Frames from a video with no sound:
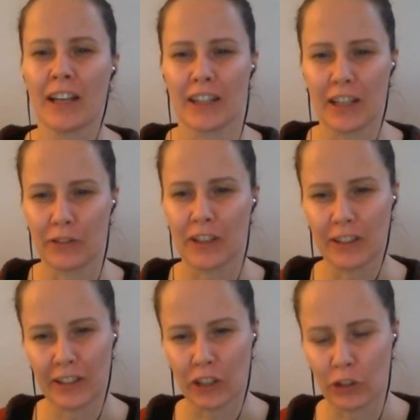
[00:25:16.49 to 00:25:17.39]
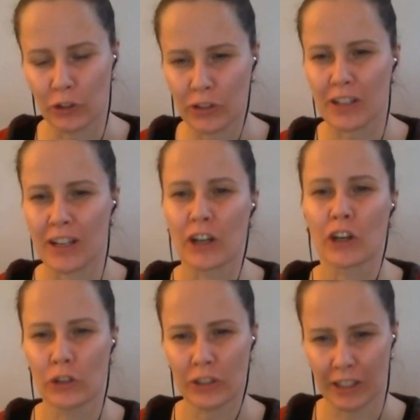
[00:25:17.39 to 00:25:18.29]
they feel they're not
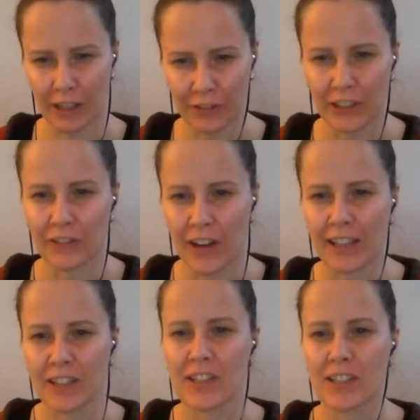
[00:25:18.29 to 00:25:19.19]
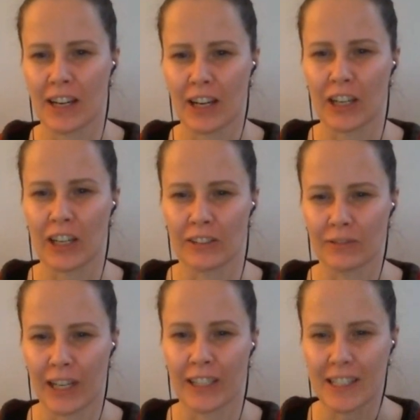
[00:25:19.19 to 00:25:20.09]
good enough advanced
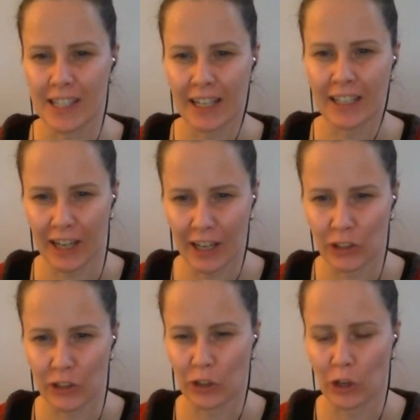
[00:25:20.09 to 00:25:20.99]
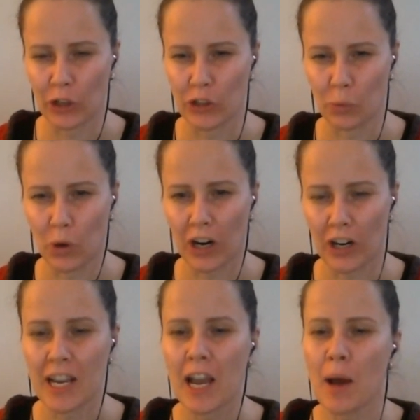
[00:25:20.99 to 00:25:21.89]
in understanding how the technology
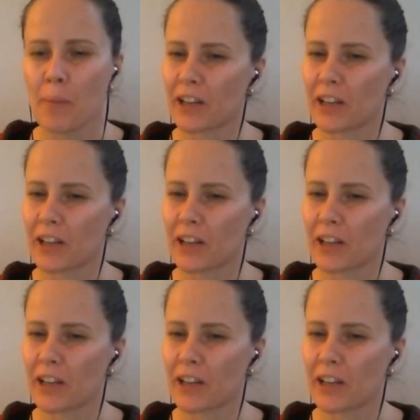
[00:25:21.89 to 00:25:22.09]
works.